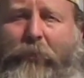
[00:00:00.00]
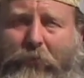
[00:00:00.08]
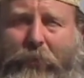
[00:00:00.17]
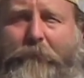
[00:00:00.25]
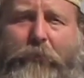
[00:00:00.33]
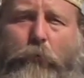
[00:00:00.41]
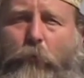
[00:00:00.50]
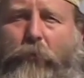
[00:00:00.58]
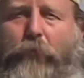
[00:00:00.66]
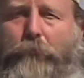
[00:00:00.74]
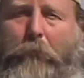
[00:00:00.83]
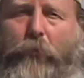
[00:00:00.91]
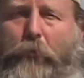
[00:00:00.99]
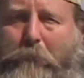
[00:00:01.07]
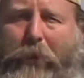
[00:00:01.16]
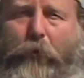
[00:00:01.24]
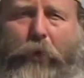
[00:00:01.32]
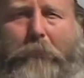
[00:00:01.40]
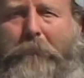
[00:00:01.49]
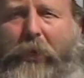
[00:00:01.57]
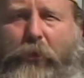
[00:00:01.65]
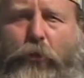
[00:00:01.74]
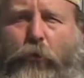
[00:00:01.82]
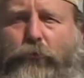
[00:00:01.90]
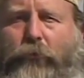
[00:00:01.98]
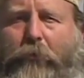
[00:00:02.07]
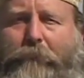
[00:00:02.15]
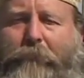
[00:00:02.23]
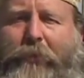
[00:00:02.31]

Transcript: living with his mother Miriam and Joseph.